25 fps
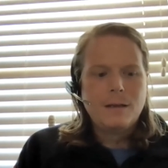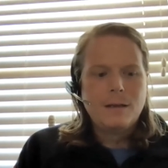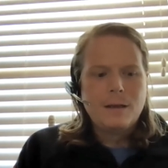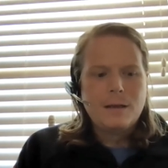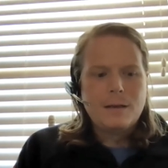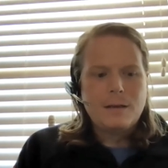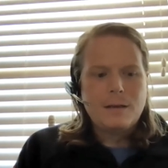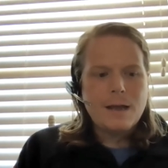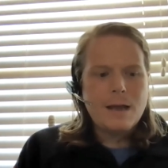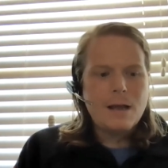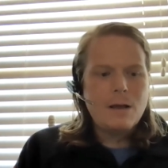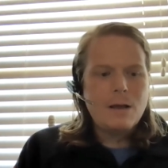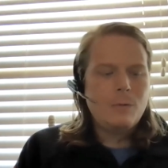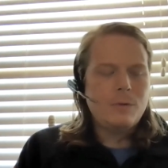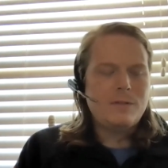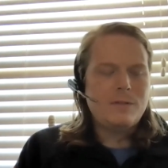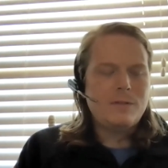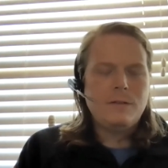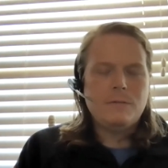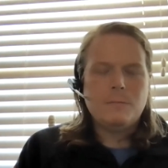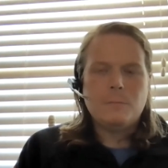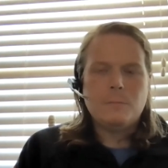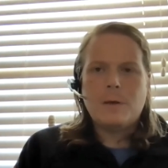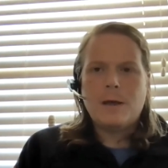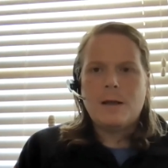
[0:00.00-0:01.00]
now what's
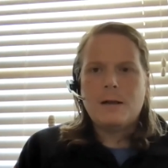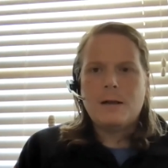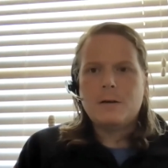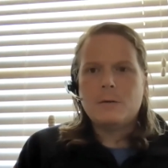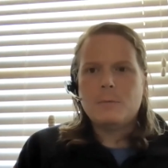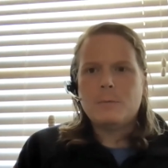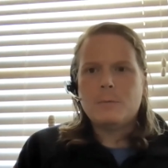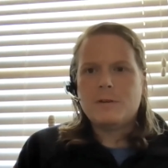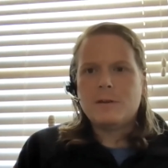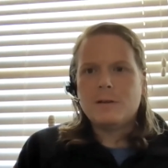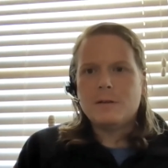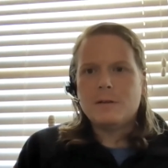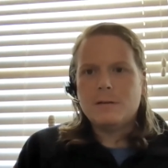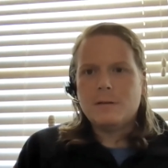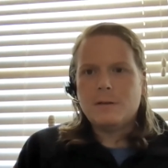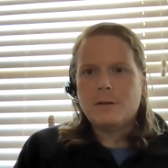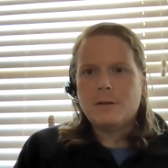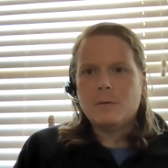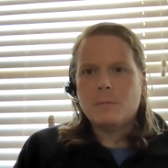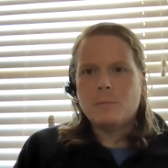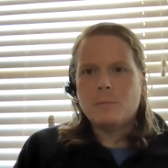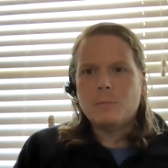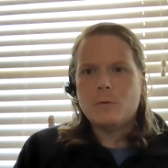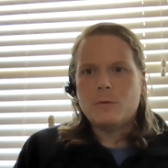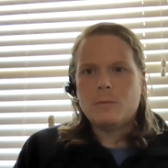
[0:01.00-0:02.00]
even better with the you
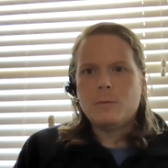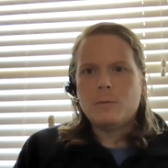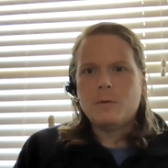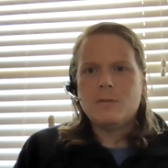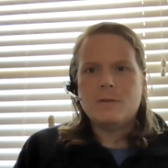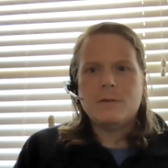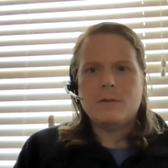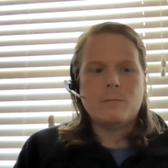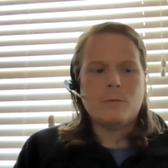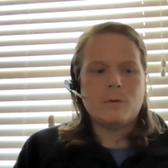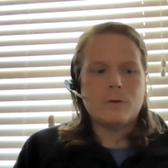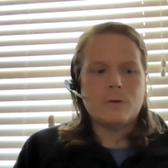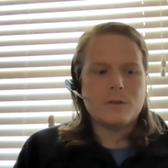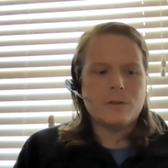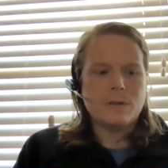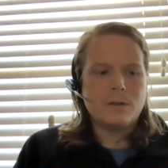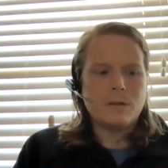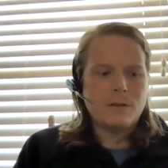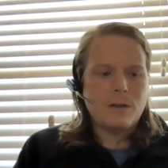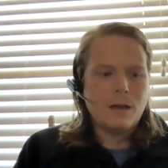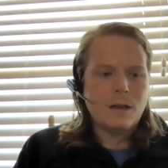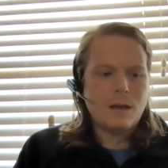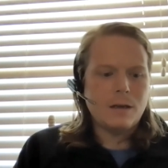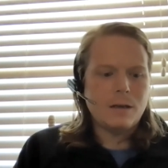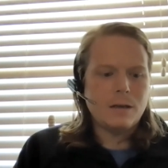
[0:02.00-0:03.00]
know, most recent version of
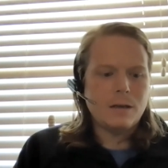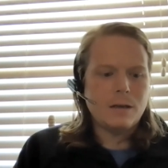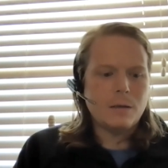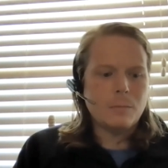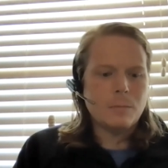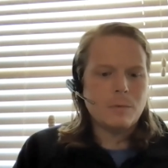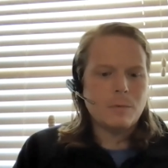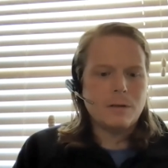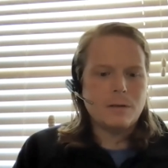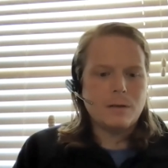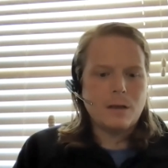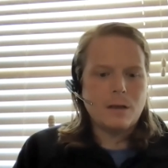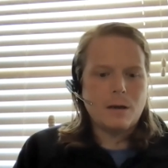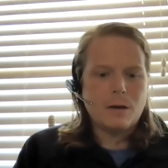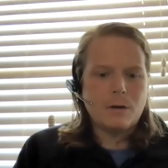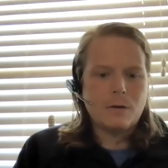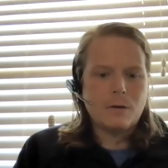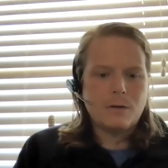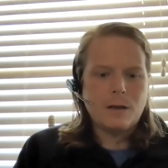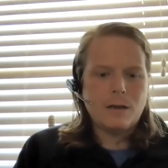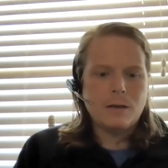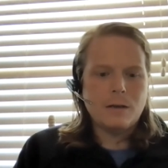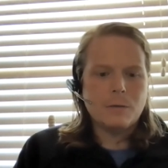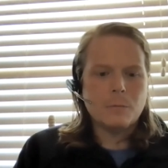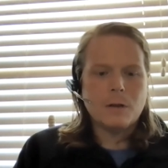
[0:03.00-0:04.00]
Tanium and our
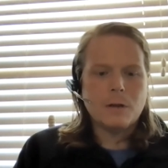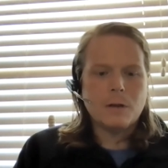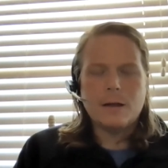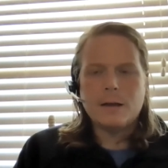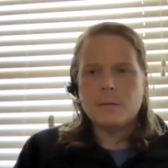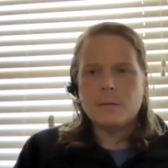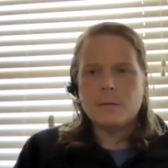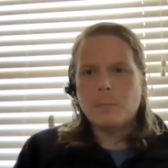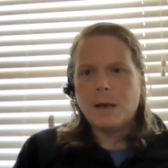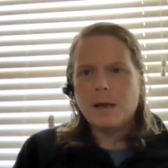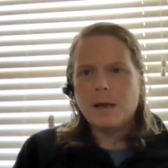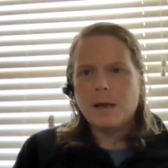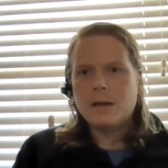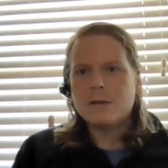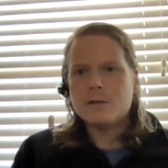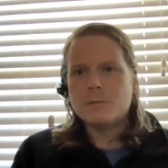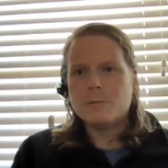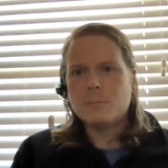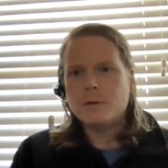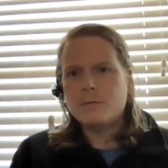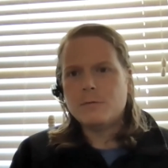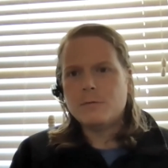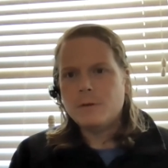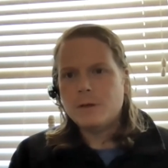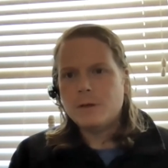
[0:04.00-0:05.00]
Tanium client
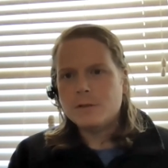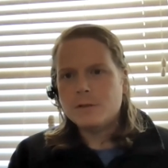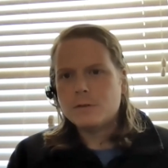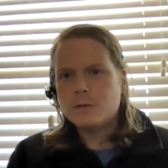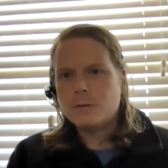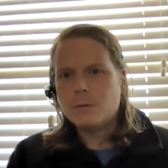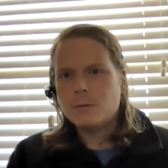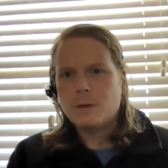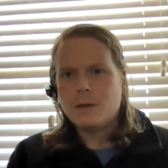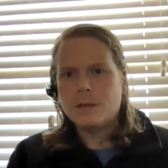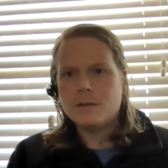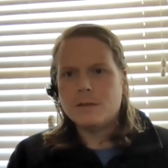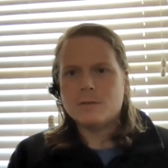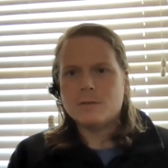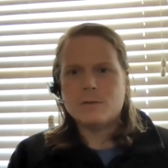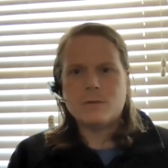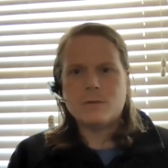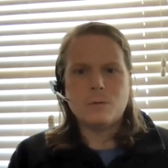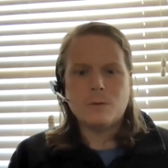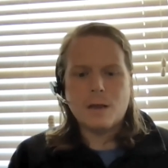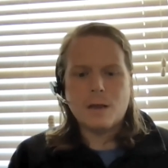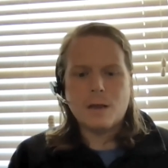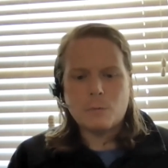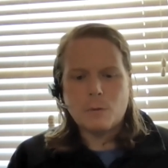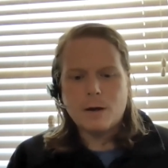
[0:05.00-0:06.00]
management feature, we can just
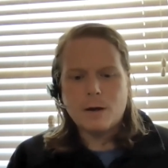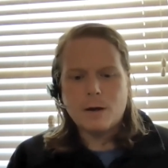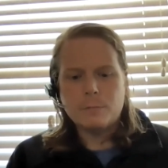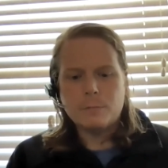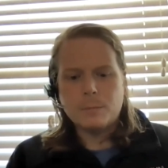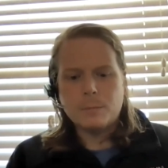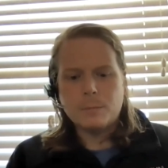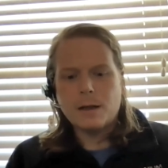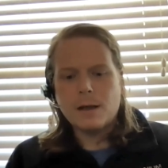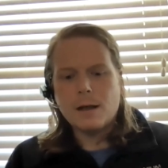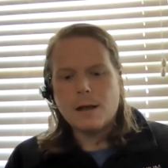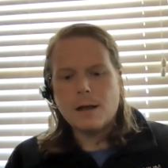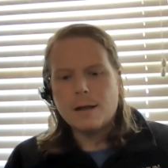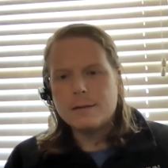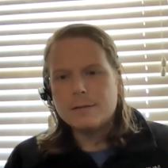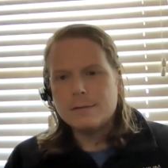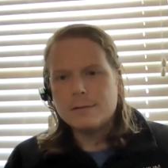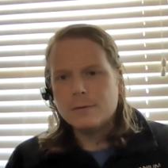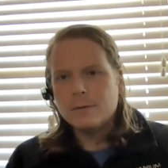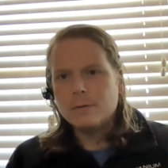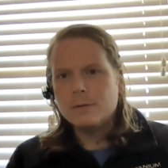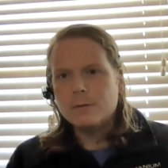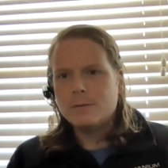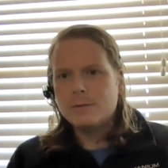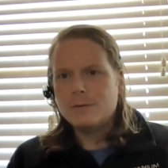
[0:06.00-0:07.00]
do that right from the
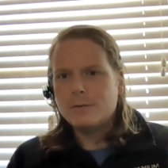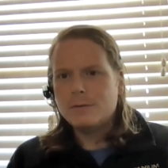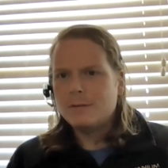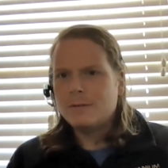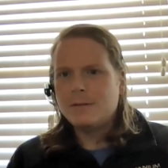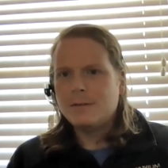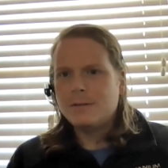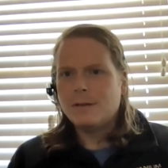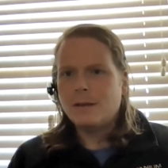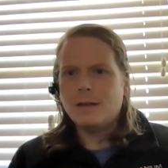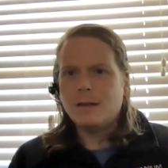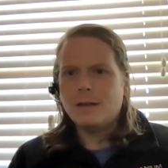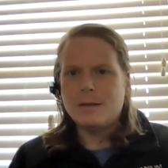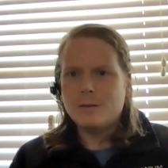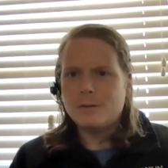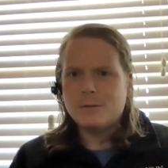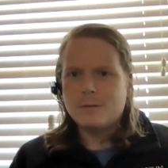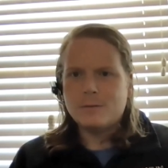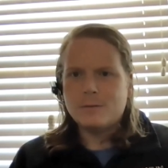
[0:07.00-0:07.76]
console. Uh, yeah,